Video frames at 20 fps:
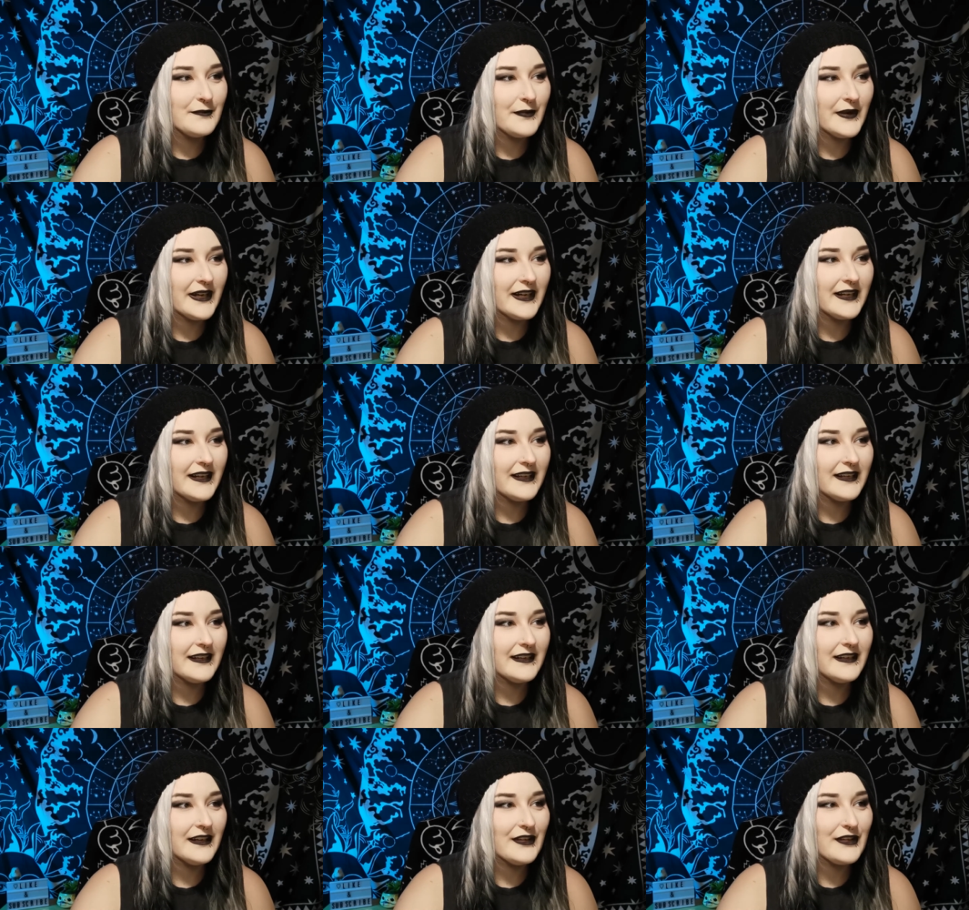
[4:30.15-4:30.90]

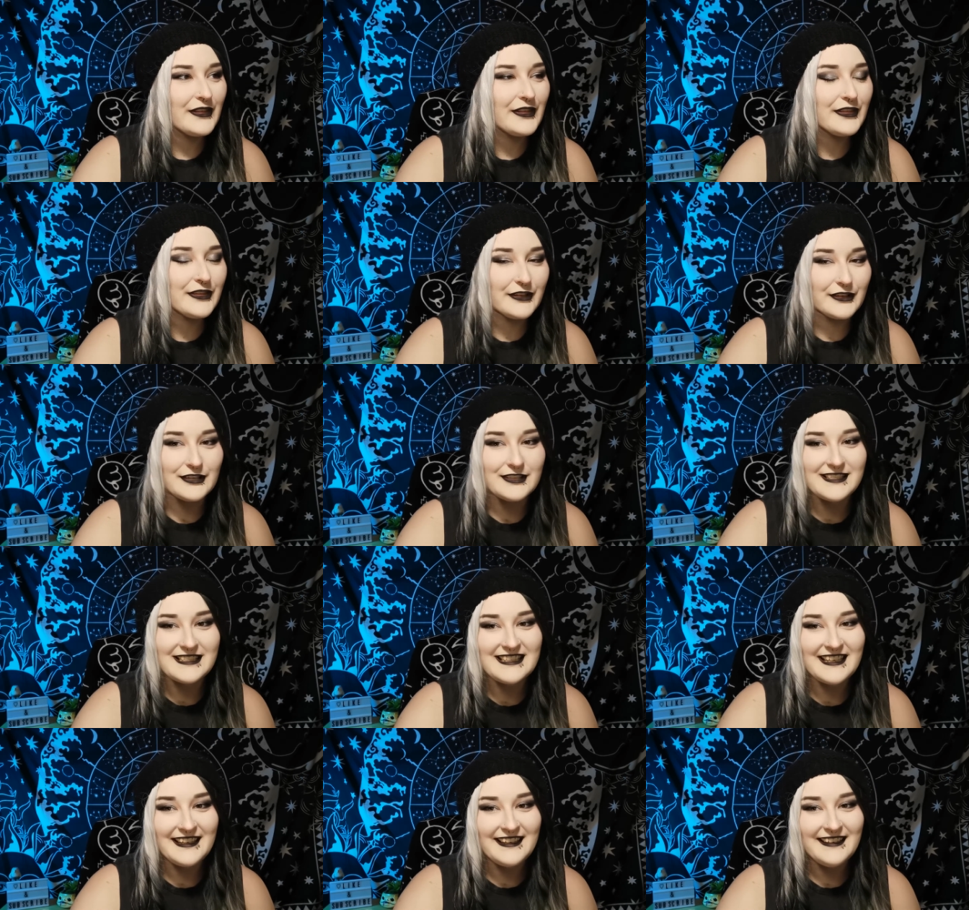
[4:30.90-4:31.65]
by
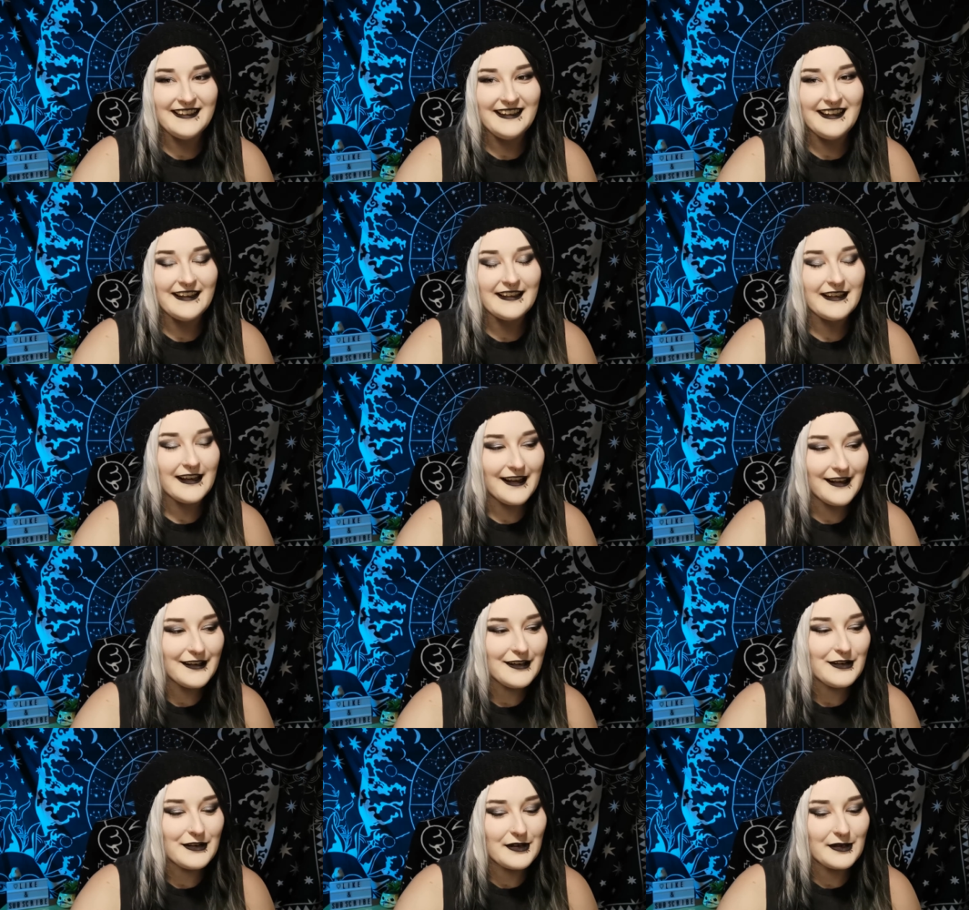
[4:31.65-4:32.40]
Thursday, I
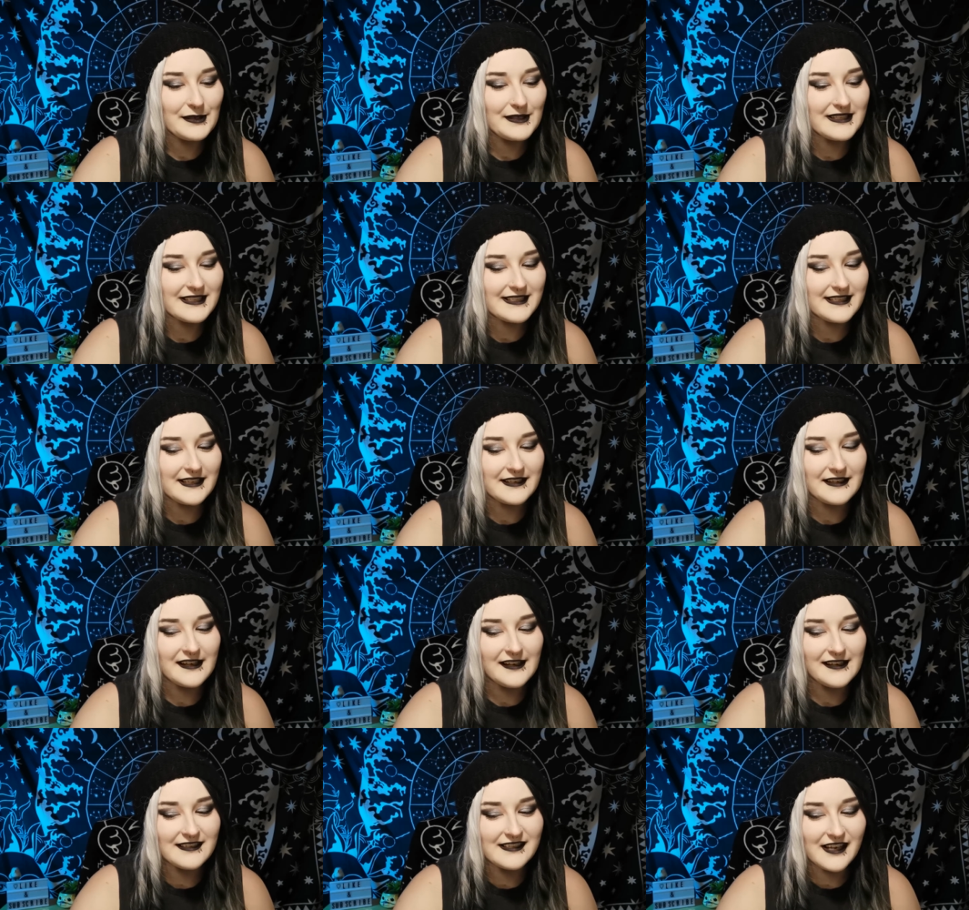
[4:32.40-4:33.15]
kind of noticed
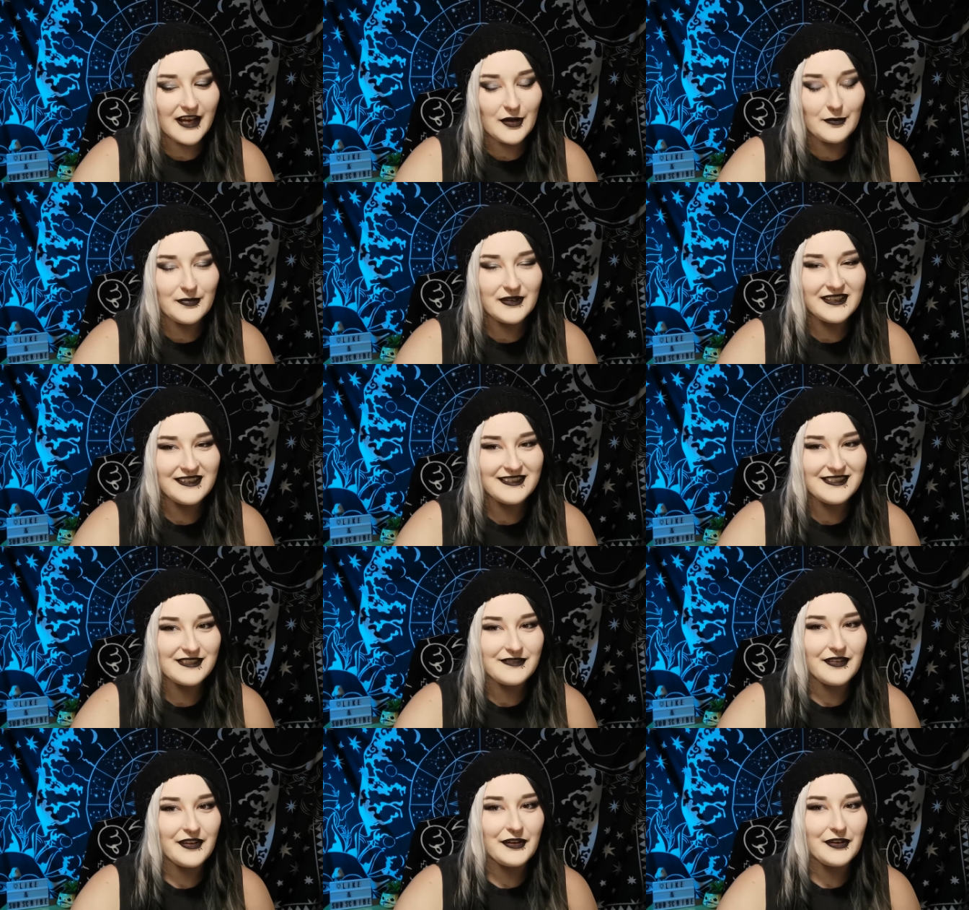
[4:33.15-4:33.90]
that Hot Topic
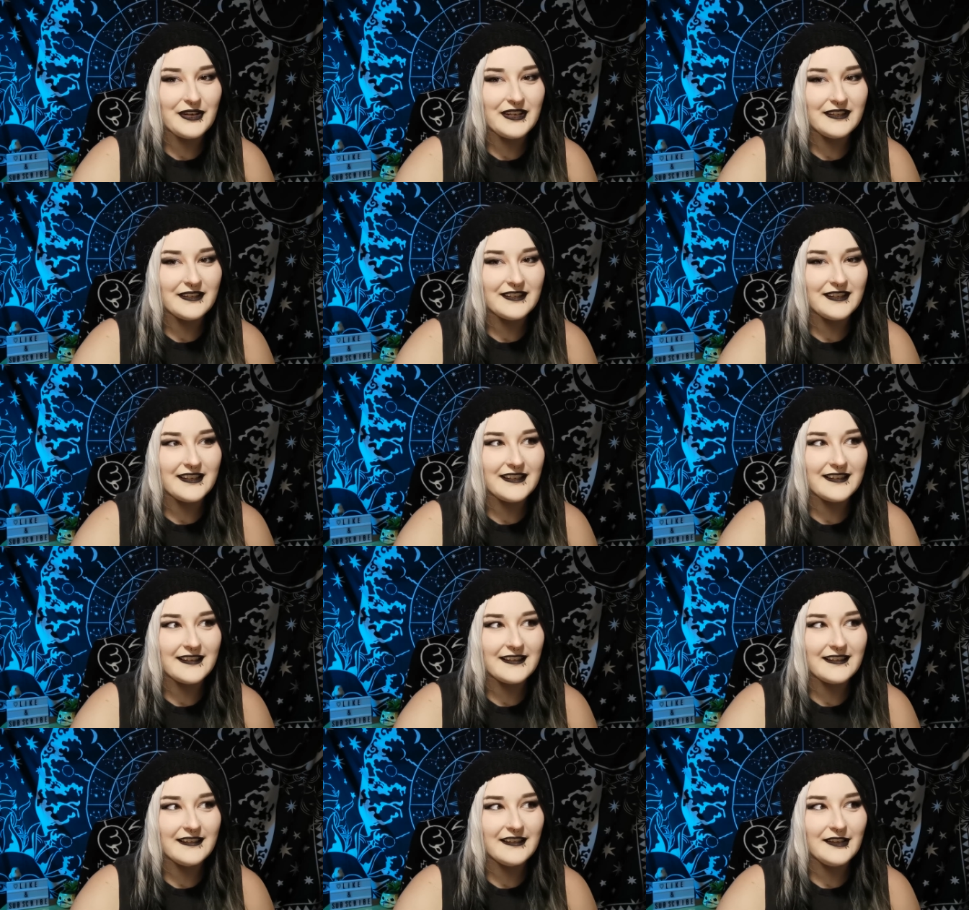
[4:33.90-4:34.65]
is very
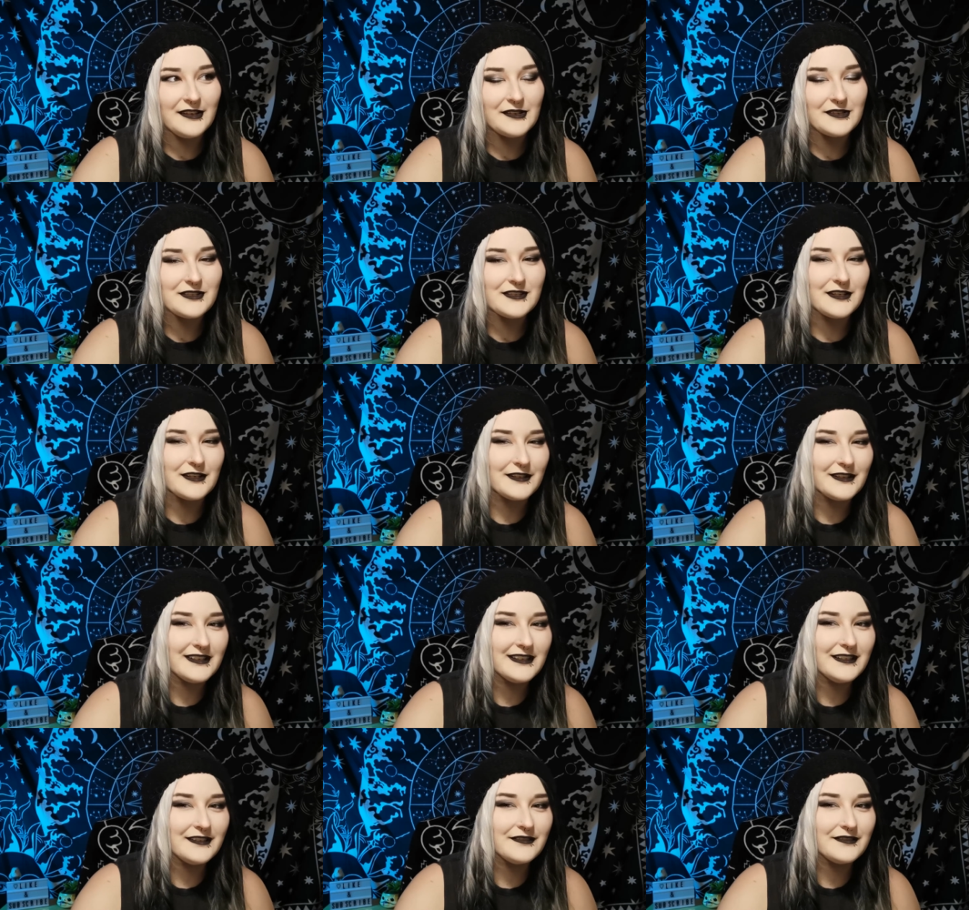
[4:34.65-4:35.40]
like
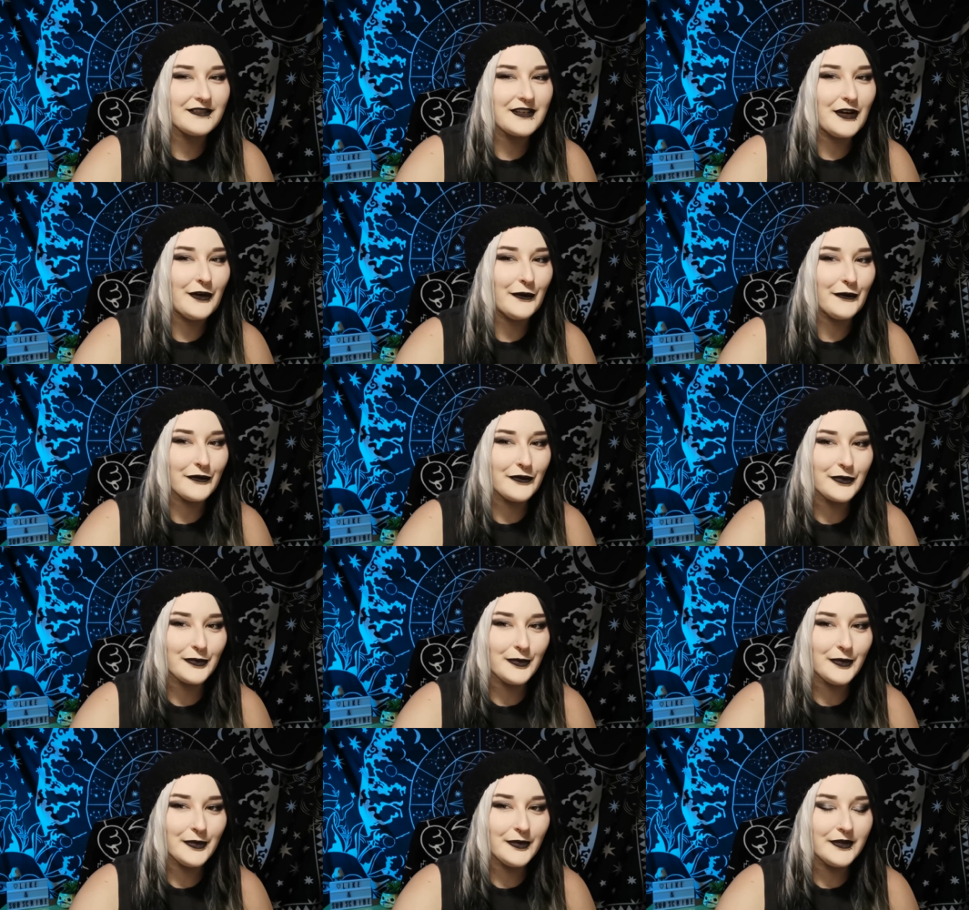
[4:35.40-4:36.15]
alternative
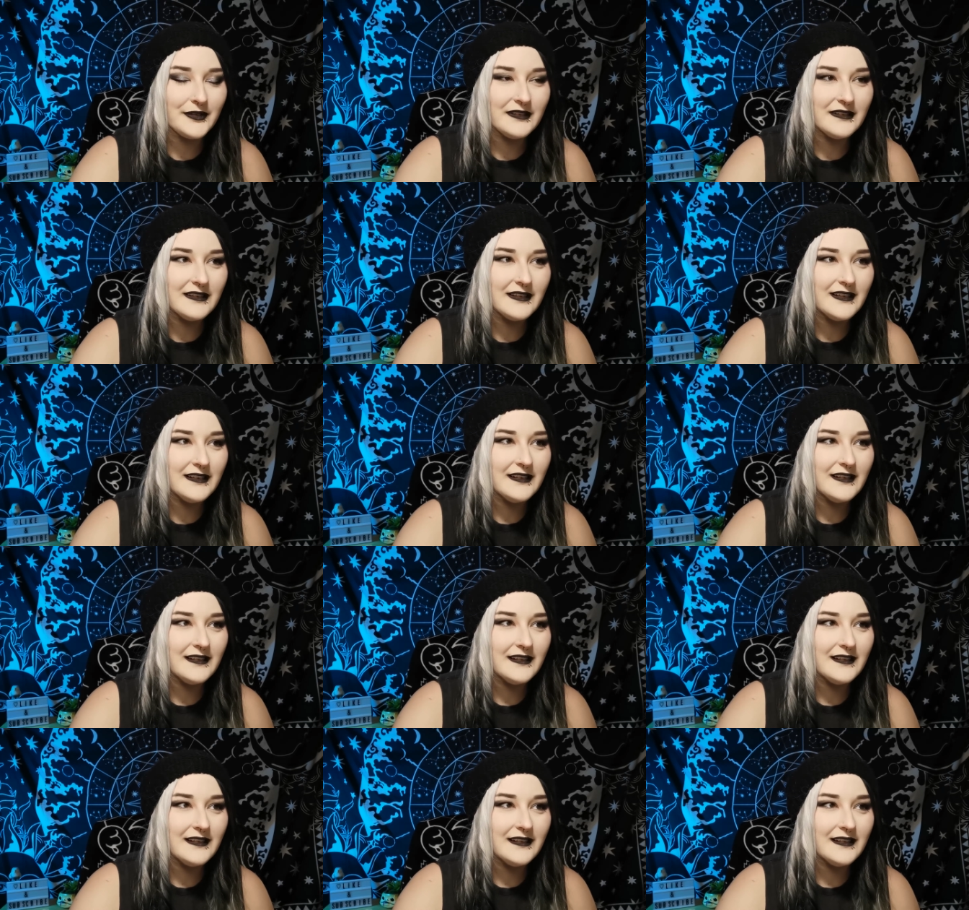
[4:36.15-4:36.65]
comfortable